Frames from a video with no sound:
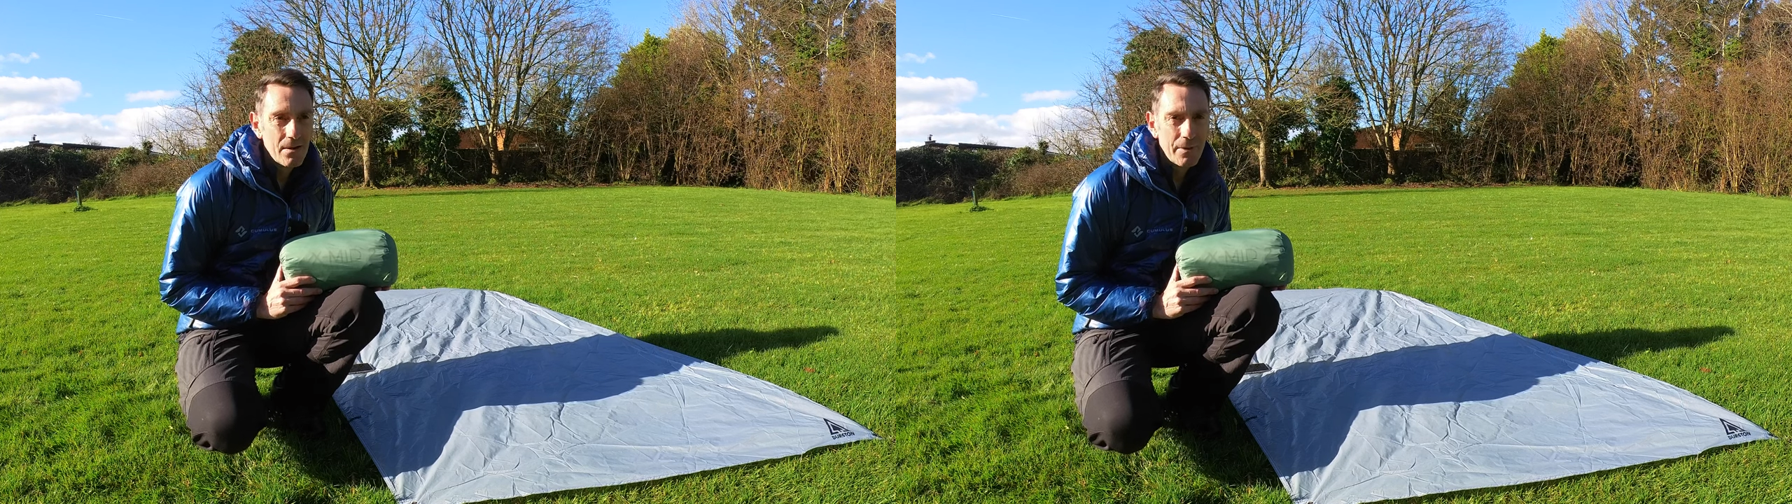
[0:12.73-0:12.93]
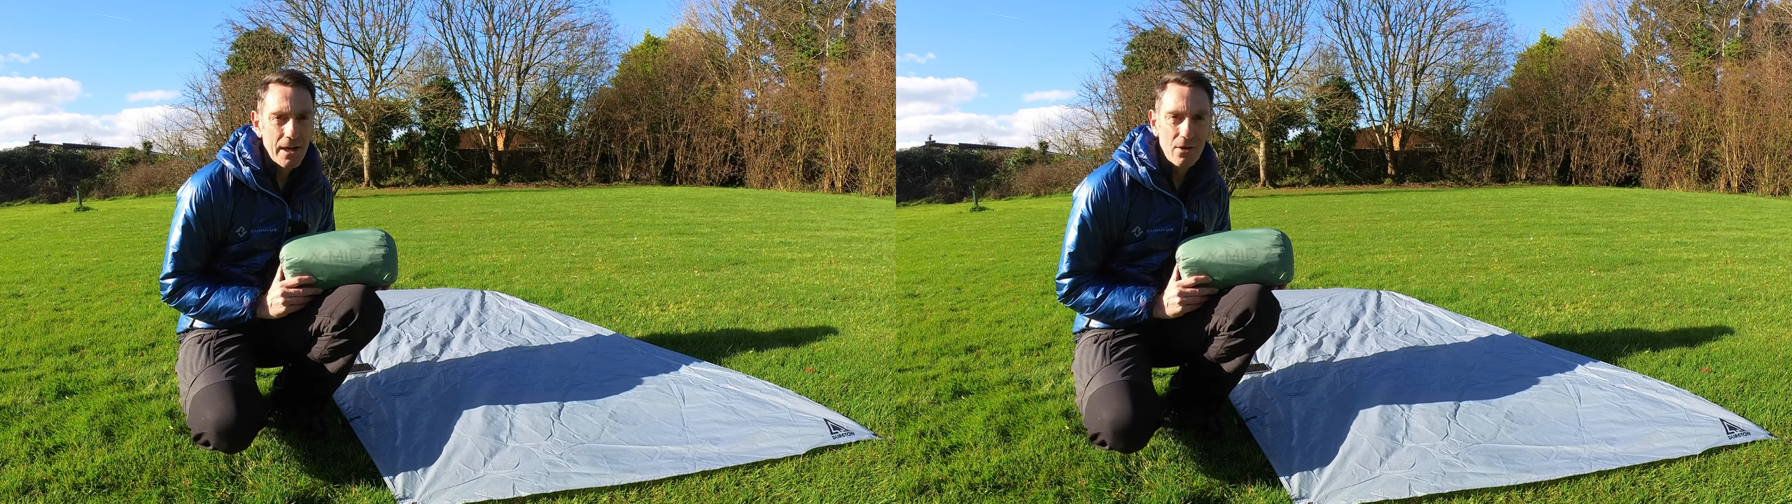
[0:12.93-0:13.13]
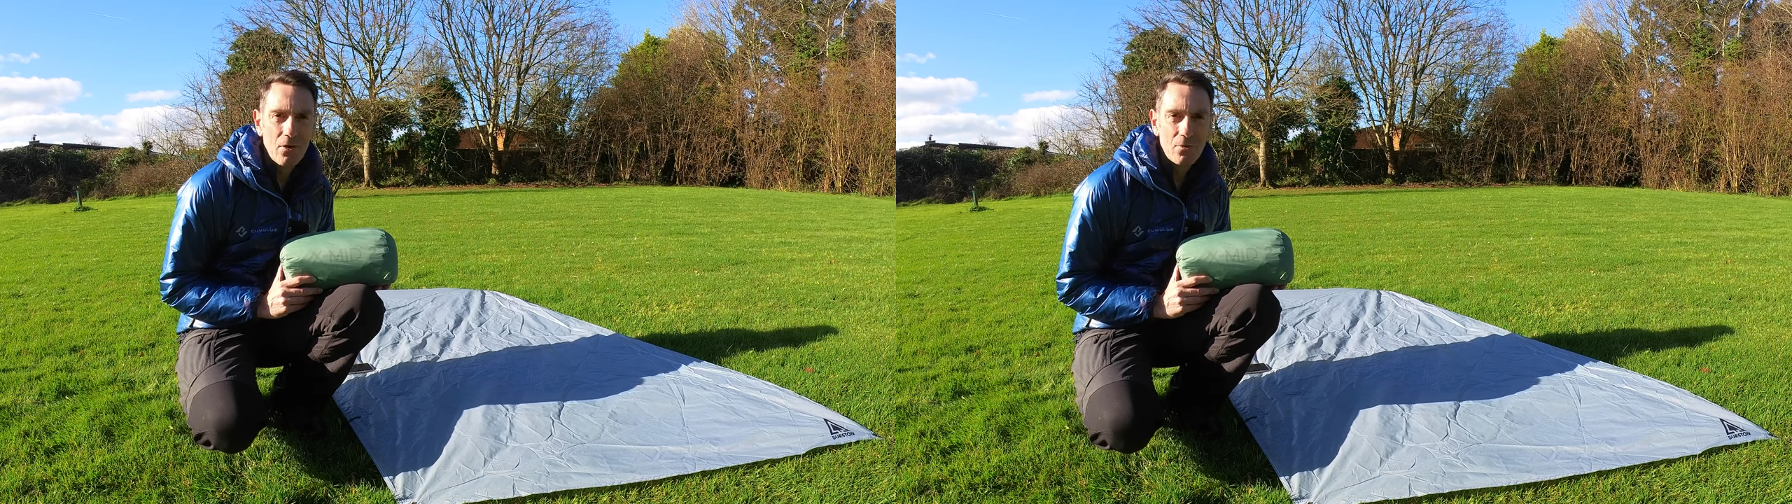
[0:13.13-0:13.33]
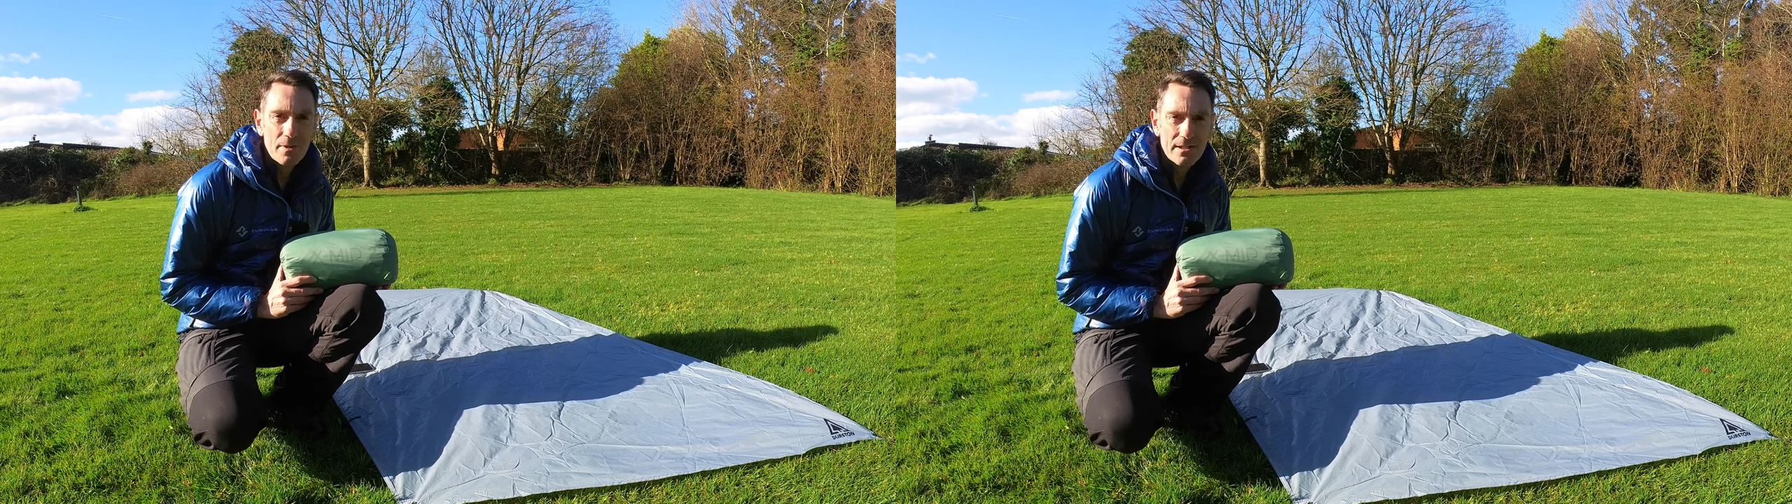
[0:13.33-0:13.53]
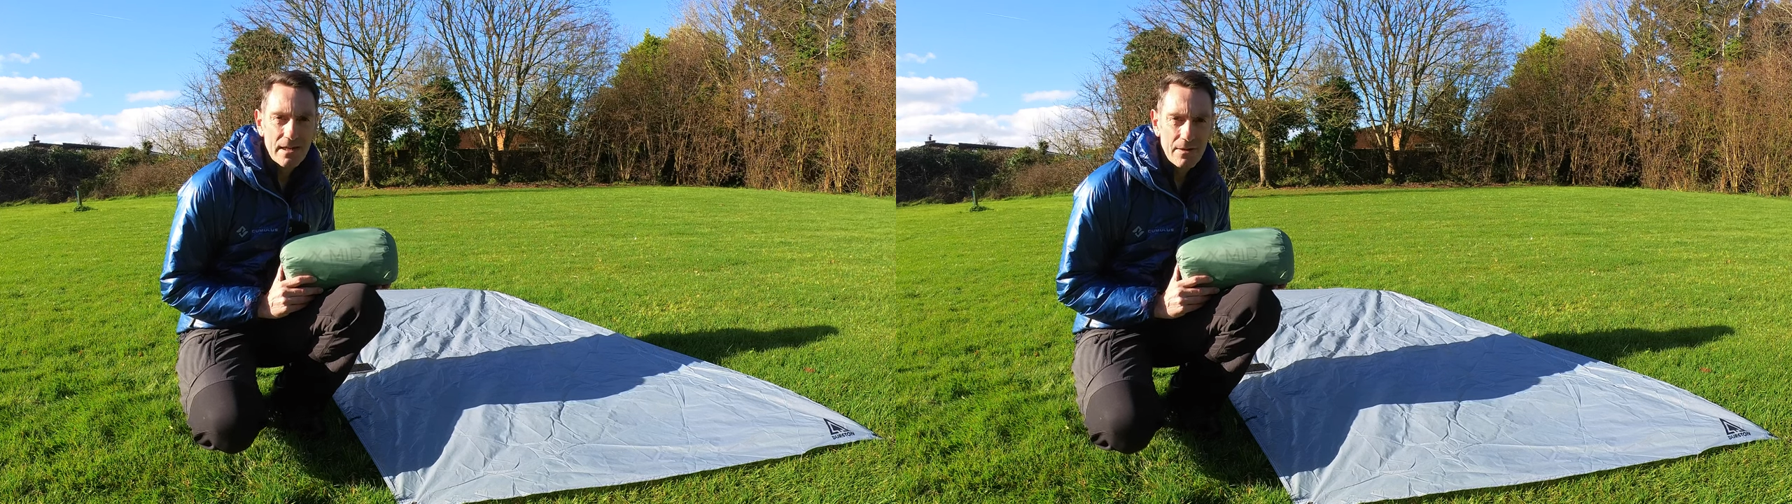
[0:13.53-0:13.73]
but I
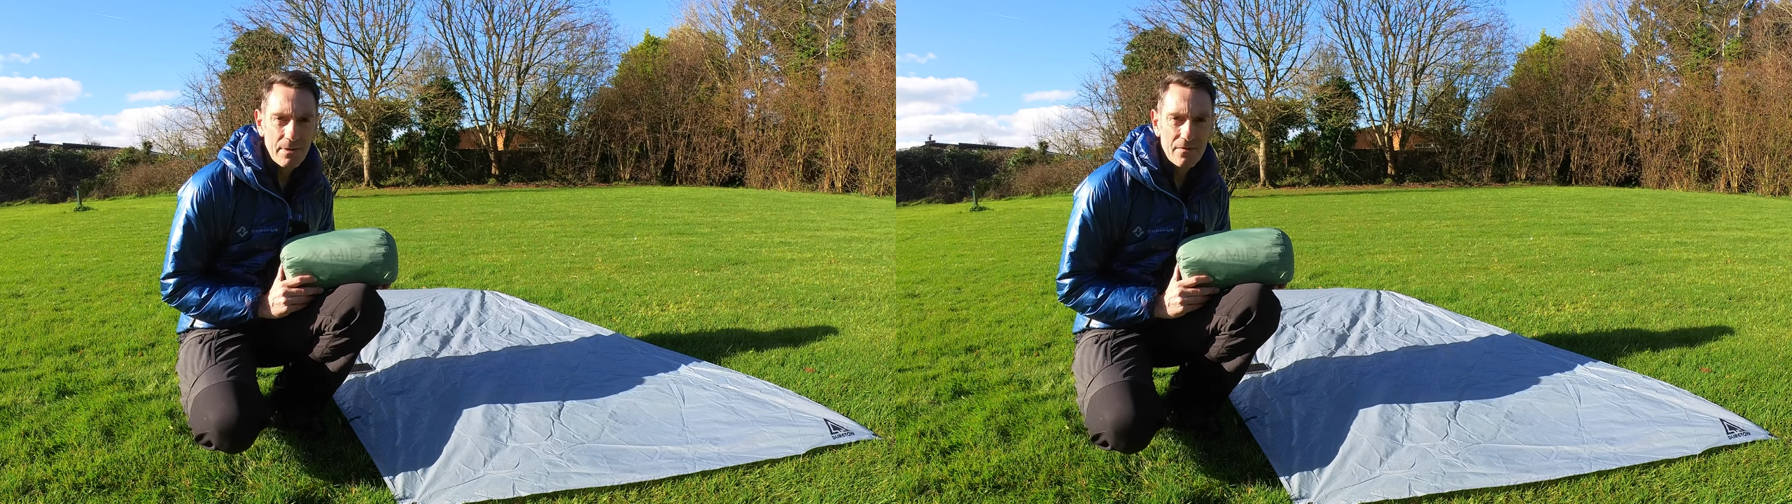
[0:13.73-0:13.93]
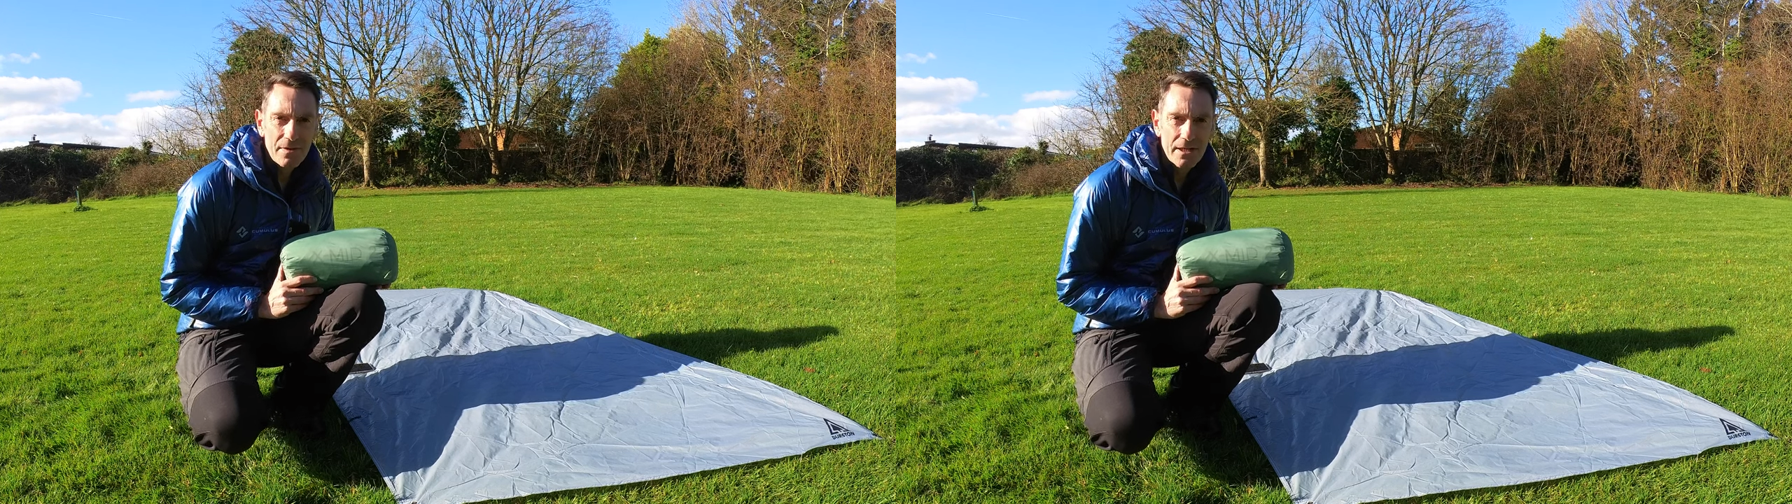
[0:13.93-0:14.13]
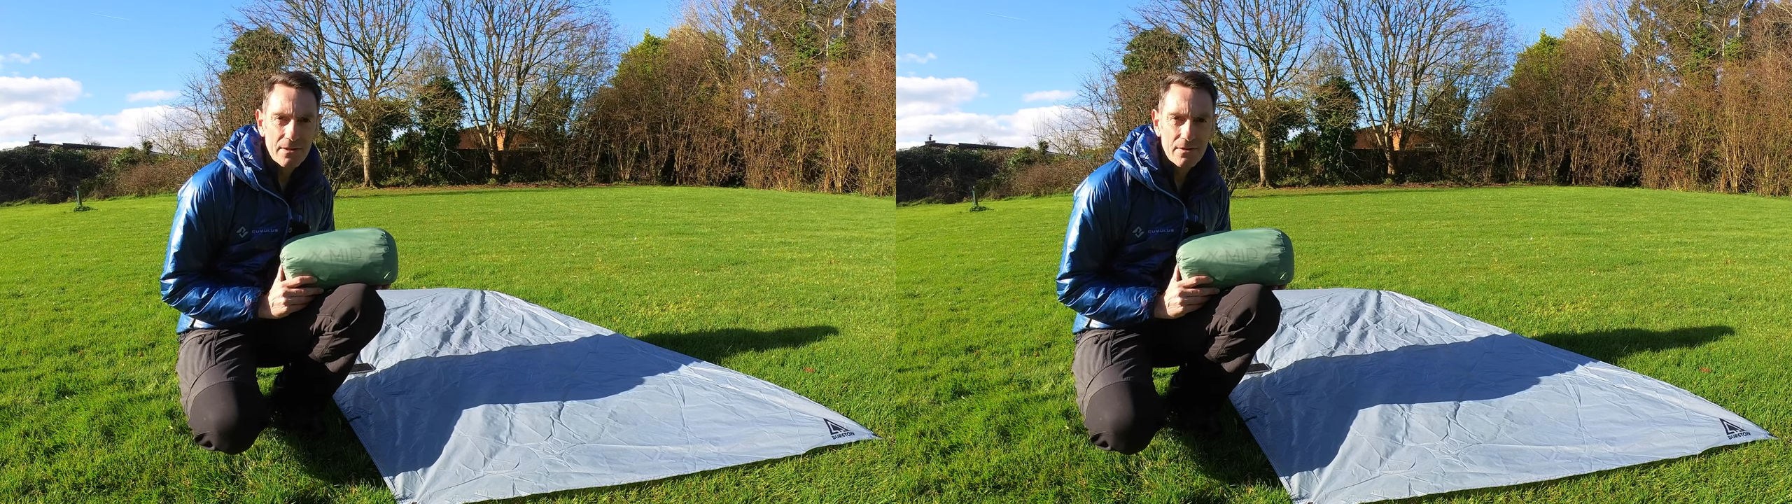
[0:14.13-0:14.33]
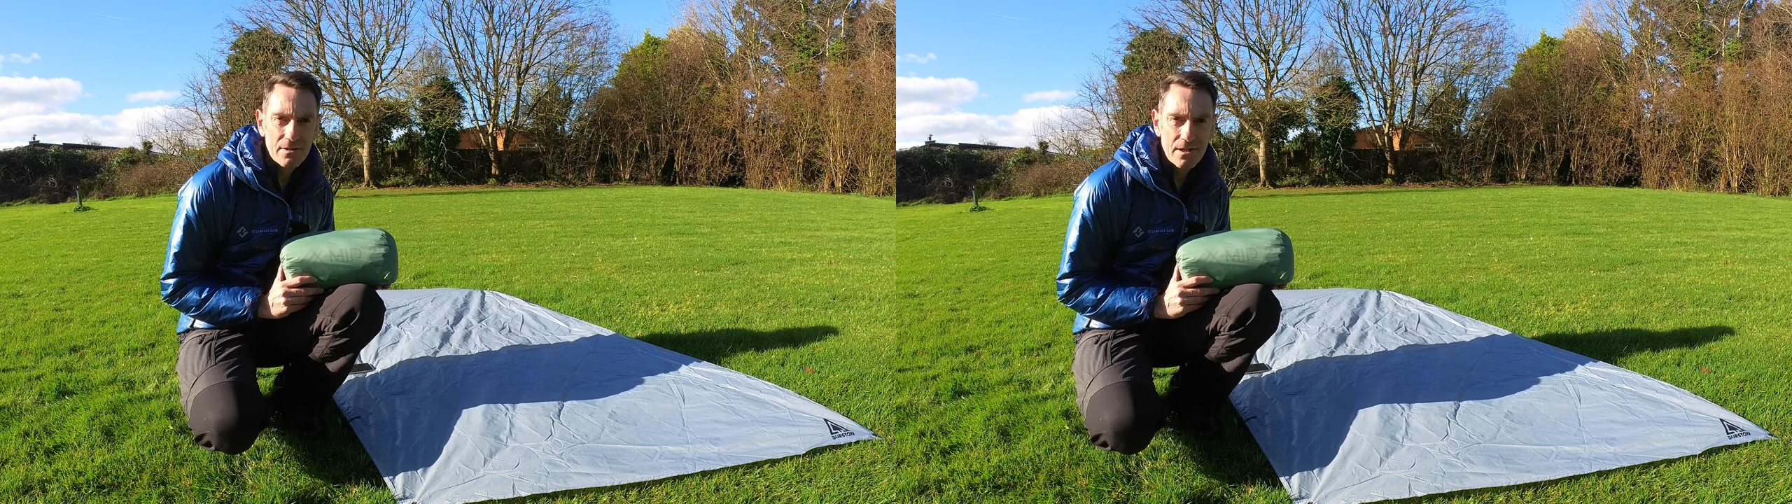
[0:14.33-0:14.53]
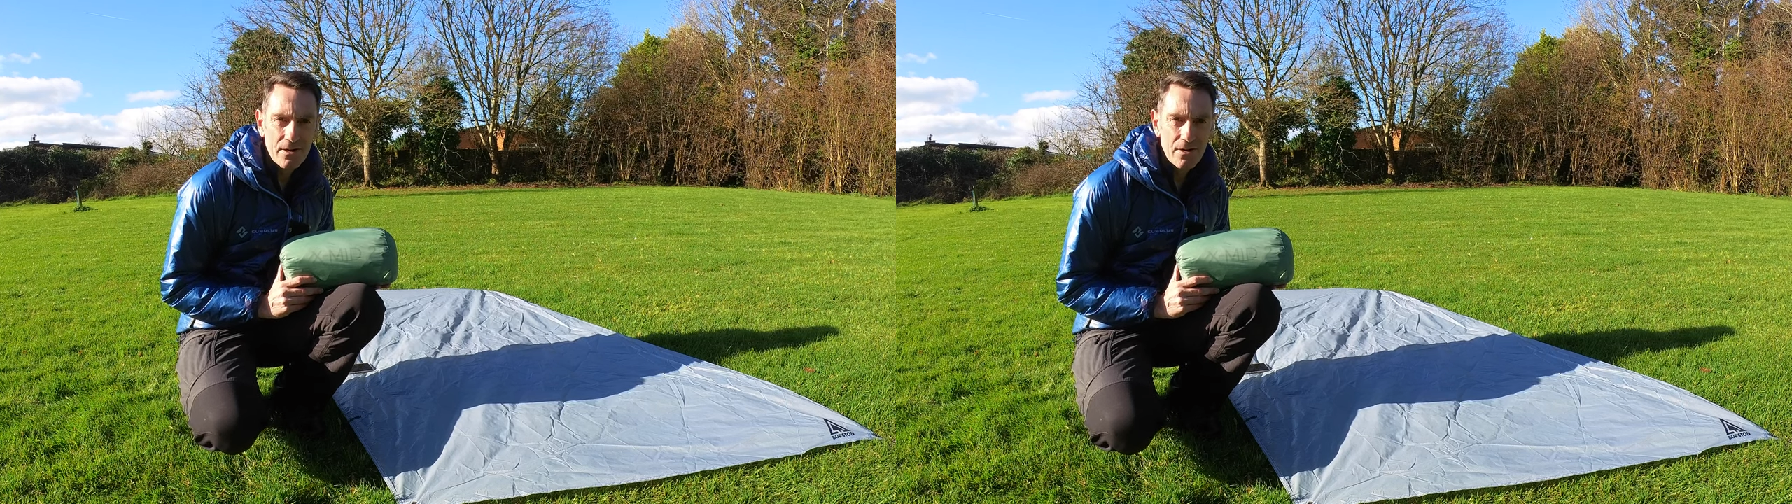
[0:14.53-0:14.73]
always say in my videos
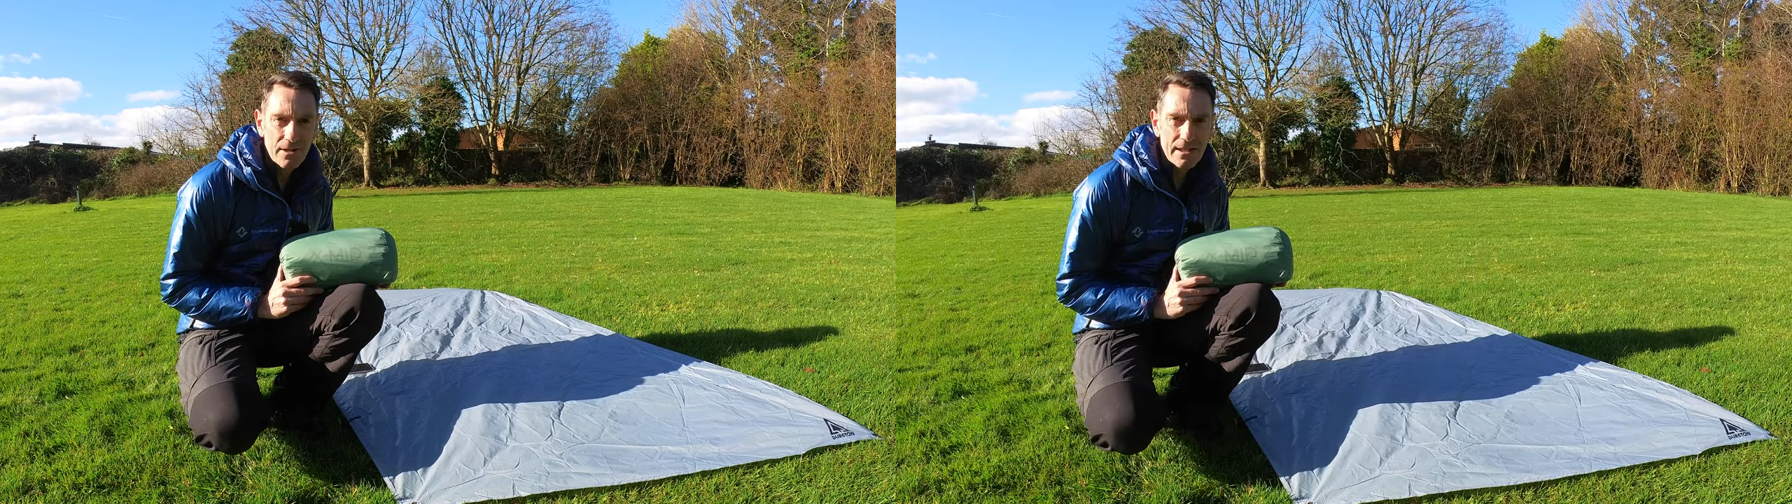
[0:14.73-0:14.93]
there are